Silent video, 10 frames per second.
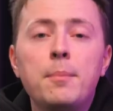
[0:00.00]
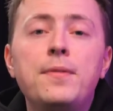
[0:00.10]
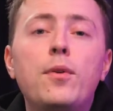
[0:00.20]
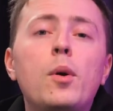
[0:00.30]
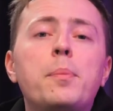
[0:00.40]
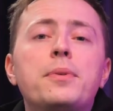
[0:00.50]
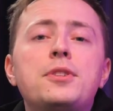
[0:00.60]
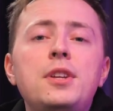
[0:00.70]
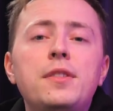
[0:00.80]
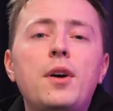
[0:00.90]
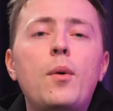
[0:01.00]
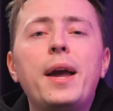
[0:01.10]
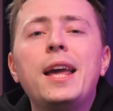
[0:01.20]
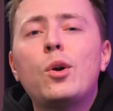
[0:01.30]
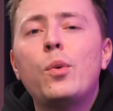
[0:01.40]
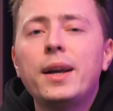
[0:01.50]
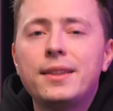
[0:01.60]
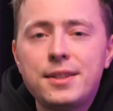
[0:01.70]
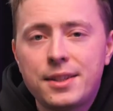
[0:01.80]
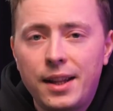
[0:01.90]
Before we proceed though, a
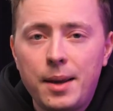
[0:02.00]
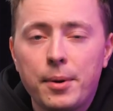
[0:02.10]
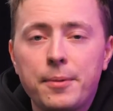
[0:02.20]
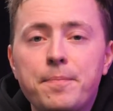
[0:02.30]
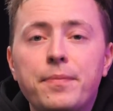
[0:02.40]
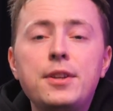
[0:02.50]
quick disclaimer.